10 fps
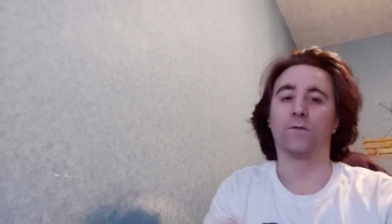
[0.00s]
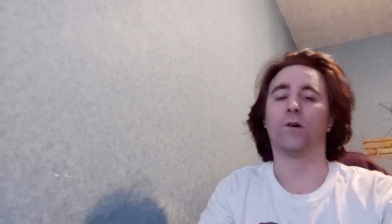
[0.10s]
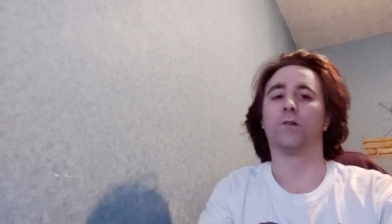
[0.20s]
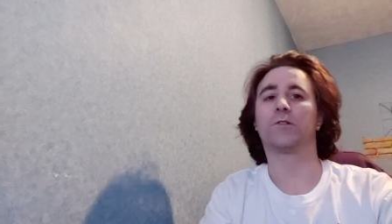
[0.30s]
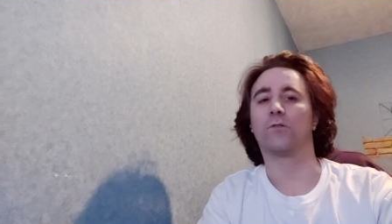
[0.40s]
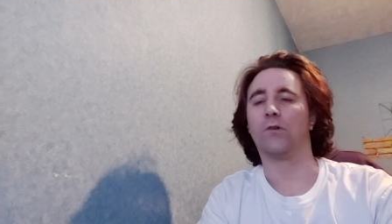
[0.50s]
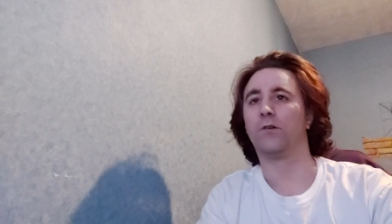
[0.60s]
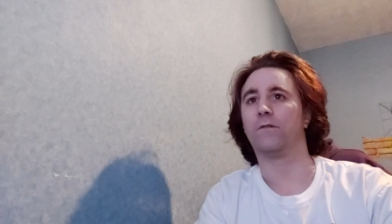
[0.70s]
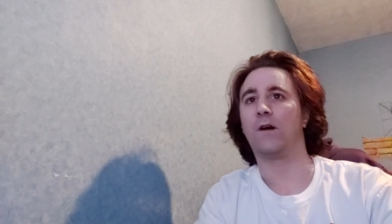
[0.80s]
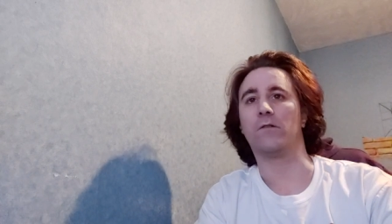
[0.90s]
of all this
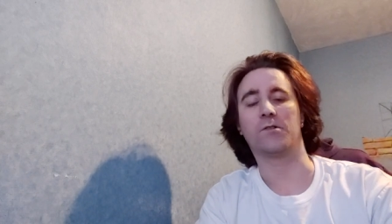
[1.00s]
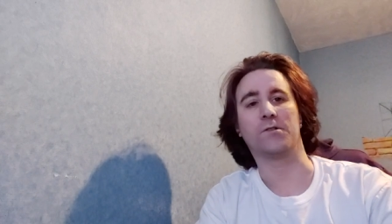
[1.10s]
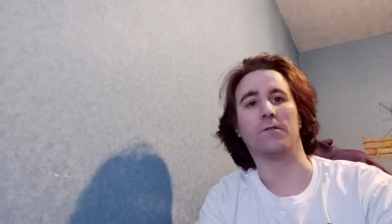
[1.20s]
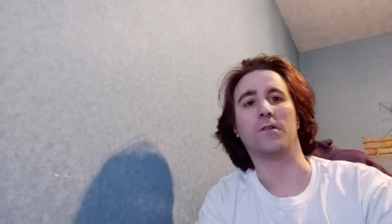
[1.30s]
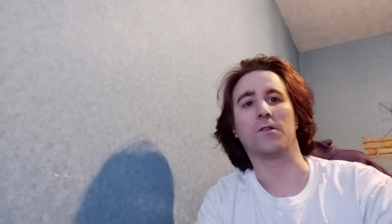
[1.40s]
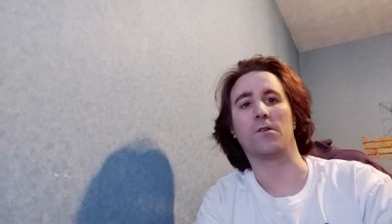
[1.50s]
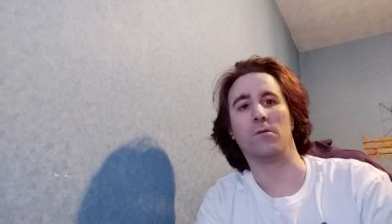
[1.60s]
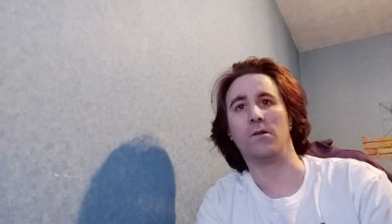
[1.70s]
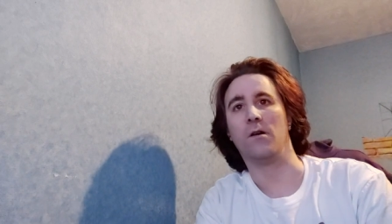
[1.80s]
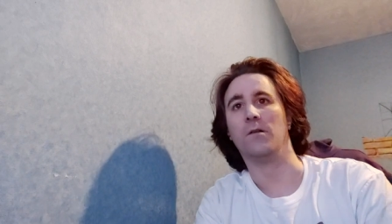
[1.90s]
coronavirus stuff that's
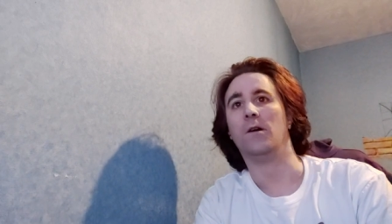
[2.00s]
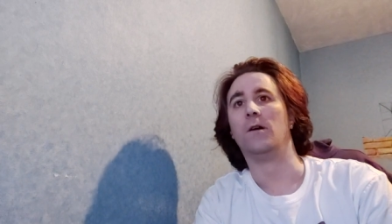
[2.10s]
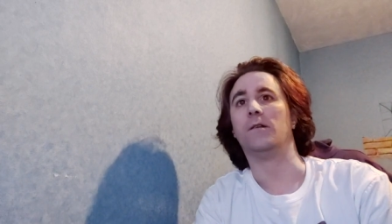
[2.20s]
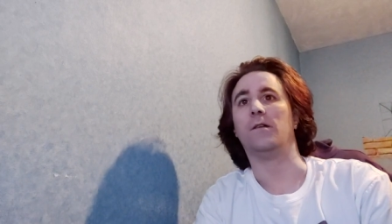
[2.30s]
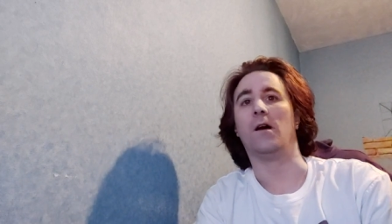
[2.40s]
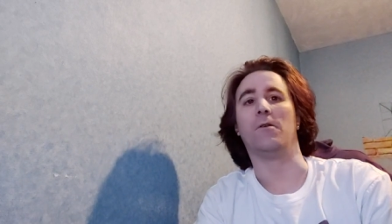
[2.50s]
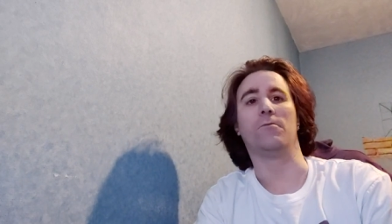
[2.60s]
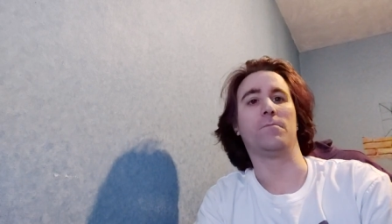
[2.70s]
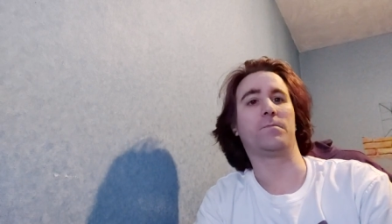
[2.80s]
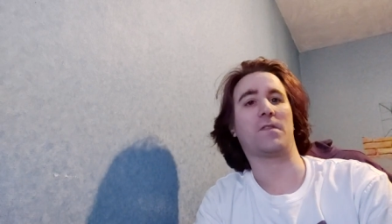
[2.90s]
going on now
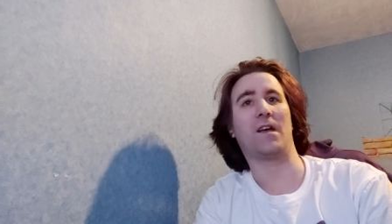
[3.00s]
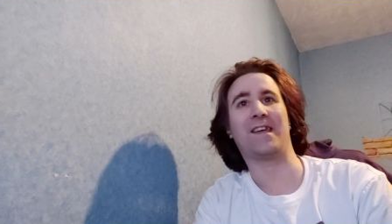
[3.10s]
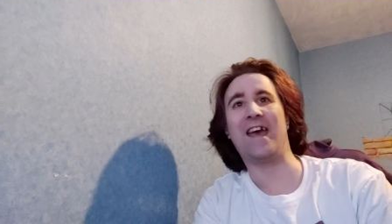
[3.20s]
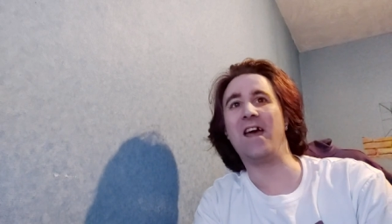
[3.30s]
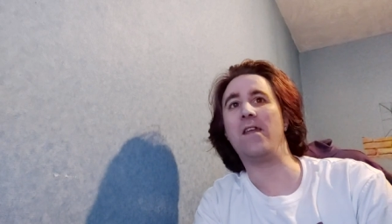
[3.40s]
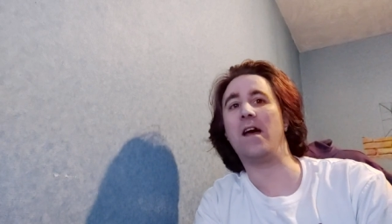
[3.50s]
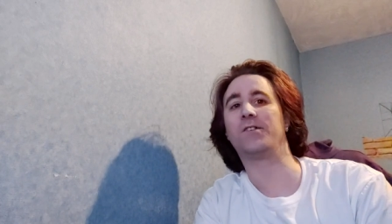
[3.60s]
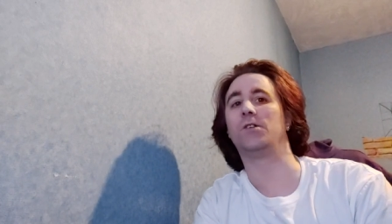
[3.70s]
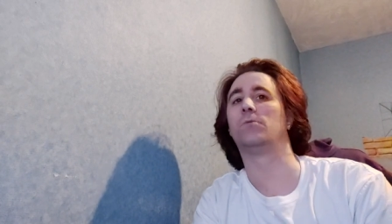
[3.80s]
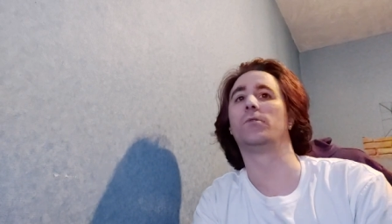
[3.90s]
again i
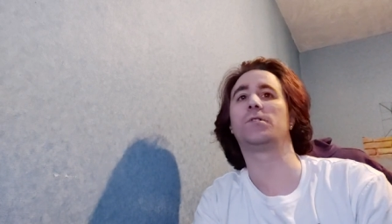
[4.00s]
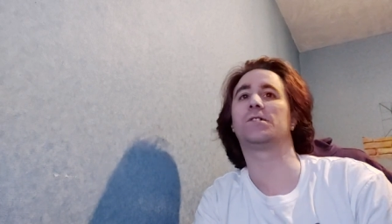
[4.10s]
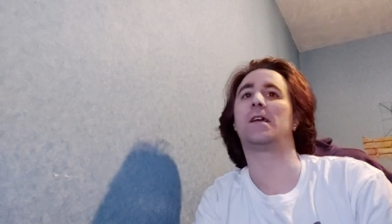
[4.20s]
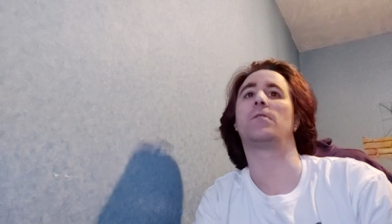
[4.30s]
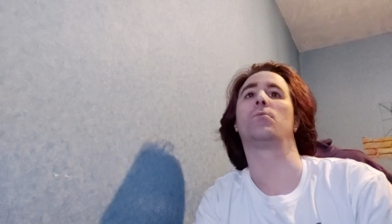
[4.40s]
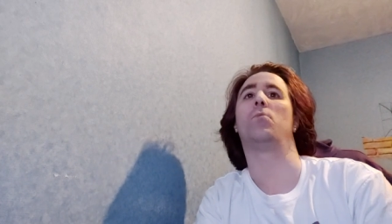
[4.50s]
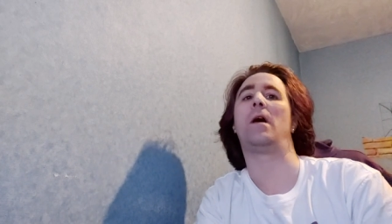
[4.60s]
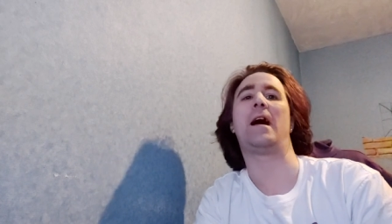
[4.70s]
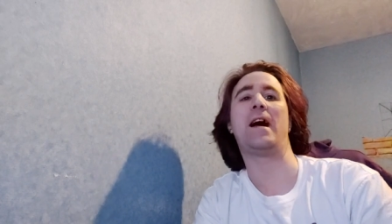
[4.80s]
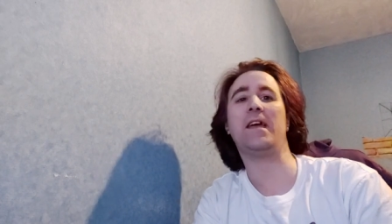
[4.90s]
do understand
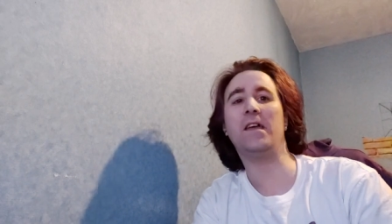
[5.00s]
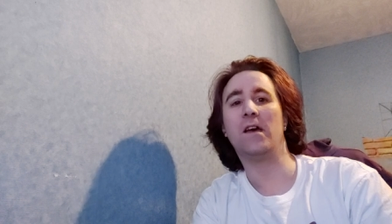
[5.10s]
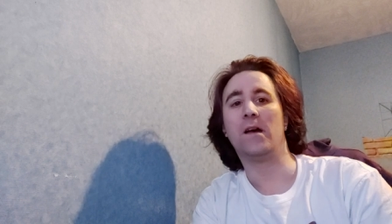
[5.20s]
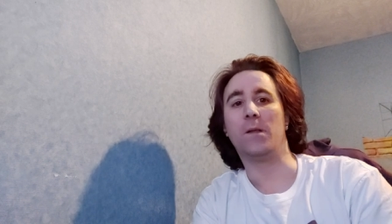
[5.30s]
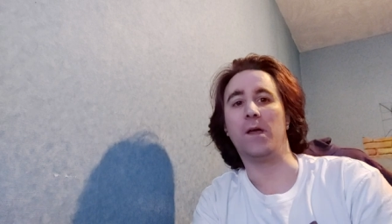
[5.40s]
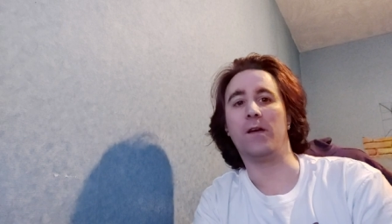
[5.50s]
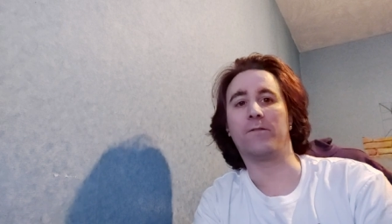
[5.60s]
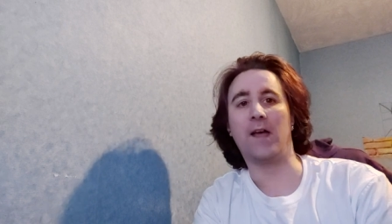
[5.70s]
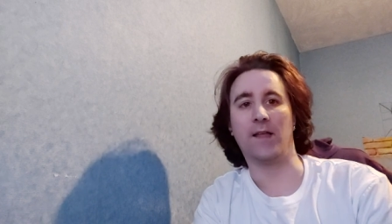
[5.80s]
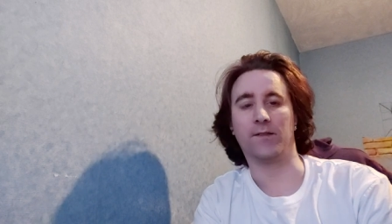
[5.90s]
why they
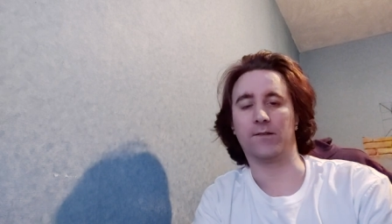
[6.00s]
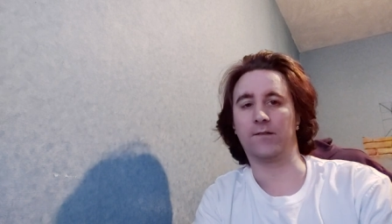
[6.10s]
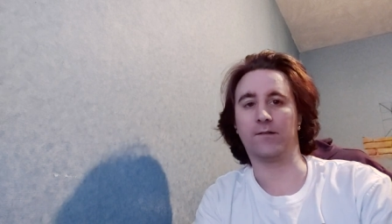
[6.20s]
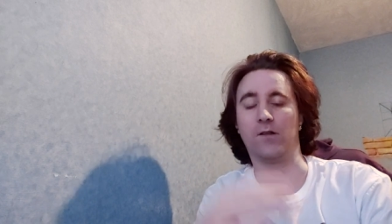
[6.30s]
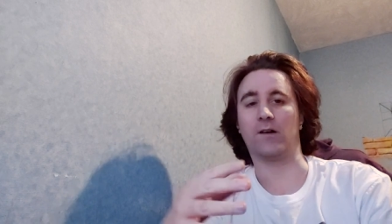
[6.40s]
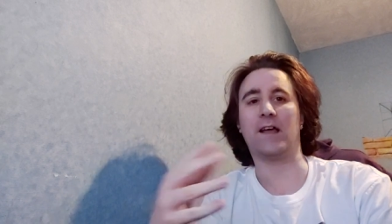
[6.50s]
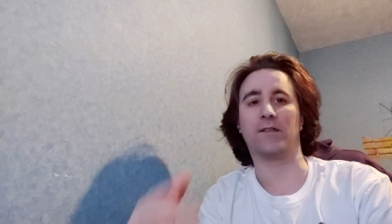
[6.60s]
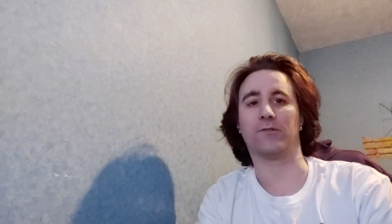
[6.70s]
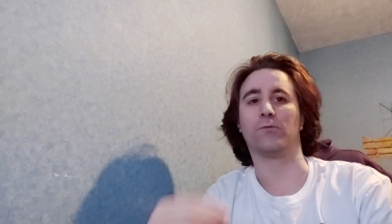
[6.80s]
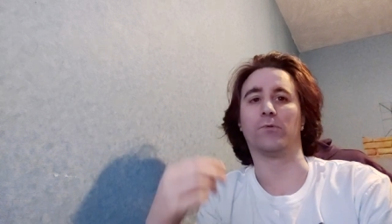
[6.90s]
have can not
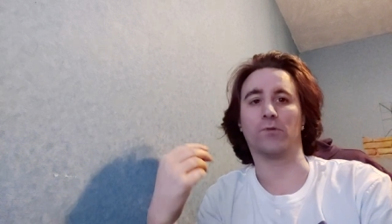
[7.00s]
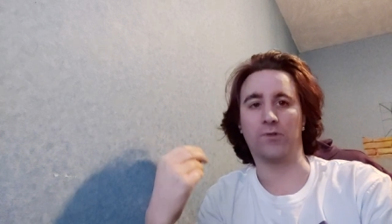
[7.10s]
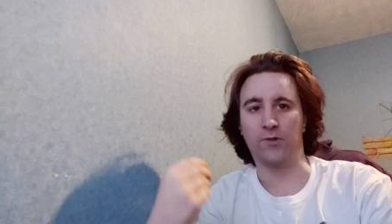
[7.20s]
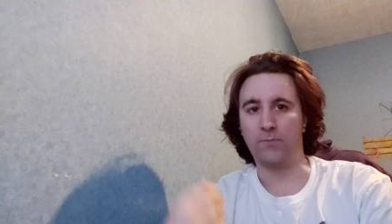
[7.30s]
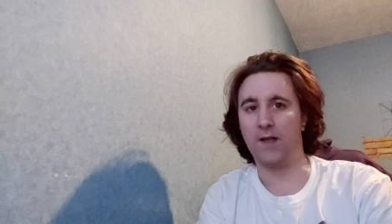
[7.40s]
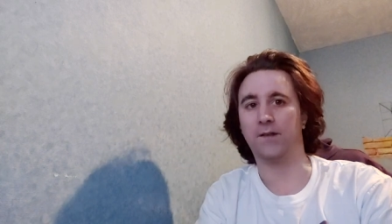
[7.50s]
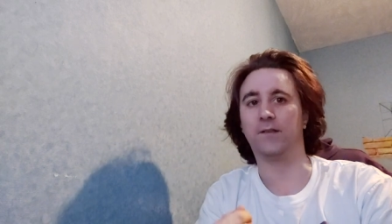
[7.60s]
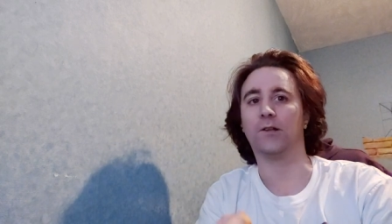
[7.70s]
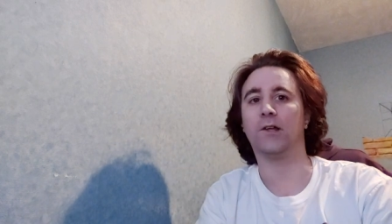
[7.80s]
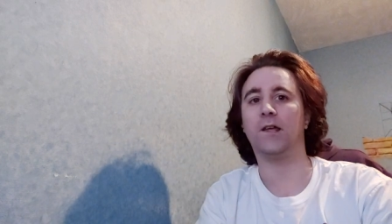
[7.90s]
cancelled but
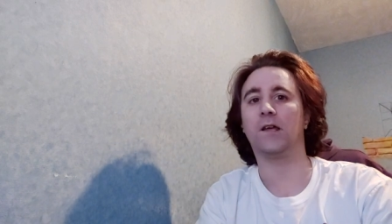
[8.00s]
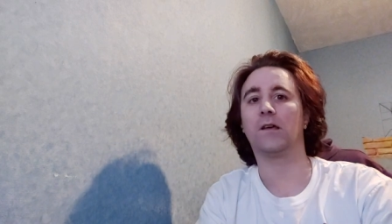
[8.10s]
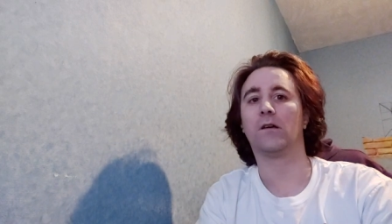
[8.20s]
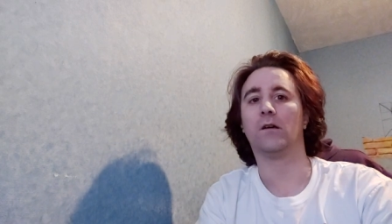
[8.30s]
suspended the league